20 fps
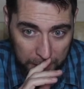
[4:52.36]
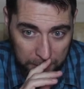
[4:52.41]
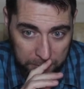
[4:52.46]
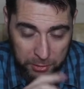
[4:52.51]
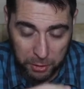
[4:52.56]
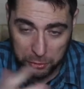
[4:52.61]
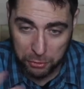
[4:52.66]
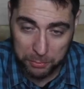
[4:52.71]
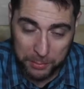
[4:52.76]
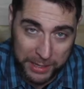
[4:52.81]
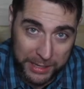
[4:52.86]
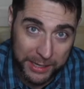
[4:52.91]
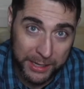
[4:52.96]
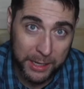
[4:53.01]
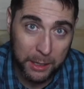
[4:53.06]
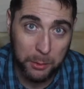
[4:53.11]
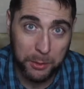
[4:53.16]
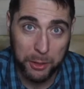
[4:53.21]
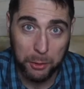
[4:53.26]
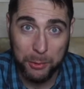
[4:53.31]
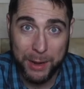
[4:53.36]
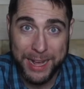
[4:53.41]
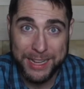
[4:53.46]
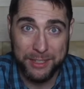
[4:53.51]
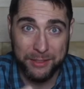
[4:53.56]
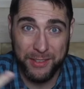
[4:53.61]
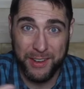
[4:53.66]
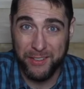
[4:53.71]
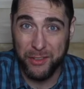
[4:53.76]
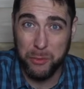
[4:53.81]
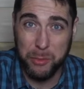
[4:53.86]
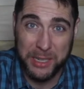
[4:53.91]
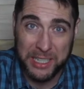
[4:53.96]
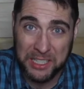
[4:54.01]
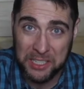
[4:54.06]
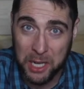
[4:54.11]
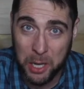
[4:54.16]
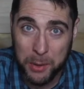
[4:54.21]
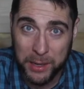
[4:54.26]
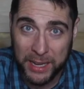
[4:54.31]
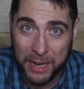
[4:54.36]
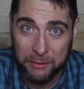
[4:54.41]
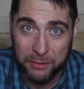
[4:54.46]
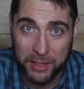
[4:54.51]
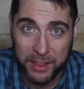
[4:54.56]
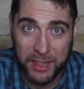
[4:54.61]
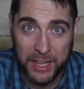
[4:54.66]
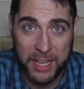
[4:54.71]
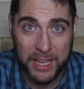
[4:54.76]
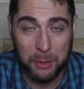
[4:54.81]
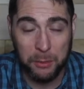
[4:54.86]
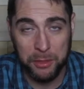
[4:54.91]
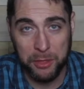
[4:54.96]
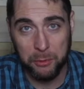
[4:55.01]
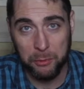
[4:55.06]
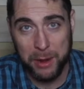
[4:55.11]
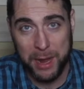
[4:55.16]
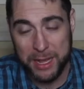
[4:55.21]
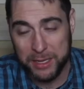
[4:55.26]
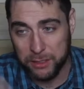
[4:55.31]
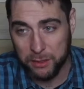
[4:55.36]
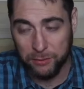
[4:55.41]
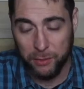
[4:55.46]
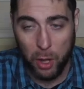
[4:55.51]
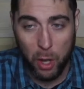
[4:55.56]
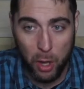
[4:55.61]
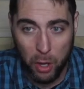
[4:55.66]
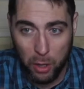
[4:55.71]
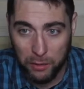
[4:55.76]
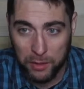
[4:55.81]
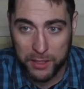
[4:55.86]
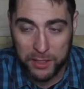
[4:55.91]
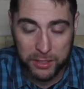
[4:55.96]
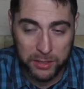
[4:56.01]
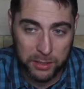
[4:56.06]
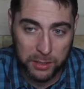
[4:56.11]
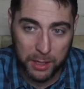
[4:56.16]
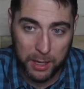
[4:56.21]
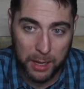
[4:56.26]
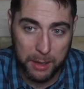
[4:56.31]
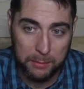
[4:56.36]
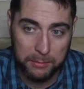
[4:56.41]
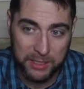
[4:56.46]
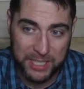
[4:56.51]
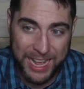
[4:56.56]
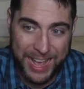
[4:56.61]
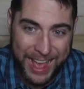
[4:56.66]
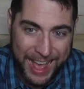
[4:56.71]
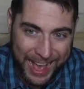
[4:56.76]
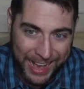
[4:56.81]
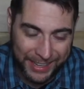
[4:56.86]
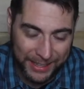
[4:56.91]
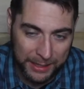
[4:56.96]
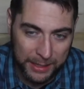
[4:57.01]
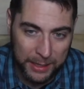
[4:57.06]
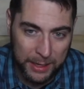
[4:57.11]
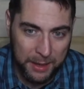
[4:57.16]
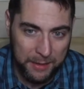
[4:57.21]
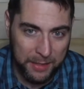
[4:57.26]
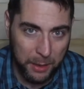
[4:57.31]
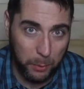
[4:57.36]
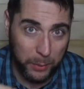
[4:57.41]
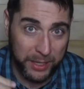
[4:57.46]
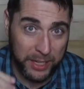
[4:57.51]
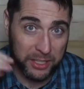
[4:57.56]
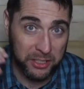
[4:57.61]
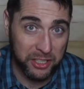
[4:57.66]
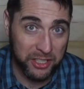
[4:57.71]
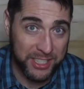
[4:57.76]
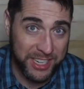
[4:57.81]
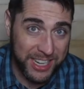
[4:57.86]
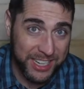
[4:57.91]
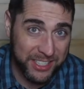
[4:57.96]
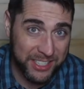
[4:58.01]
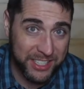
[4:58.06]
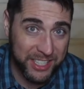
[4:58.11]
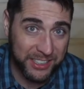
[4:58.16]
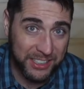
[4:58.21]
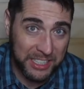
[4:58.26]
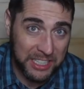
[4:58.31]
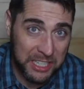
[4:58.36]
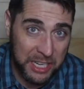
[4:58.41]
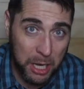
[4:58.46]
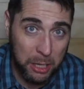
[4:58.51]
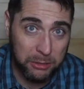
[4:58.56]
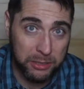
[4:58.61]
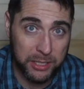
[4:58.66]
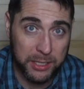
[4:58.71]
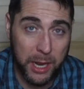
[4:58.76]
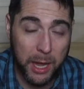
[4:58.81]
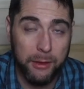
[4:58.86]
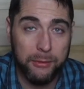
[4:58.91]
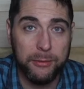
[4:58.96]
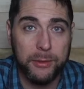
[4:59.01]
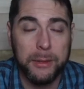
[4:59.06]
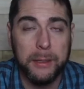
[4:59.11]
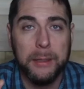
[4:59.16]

social media, with the rise of everybody knowing everything, with the rise of all this tech that we can just instantly know stuff,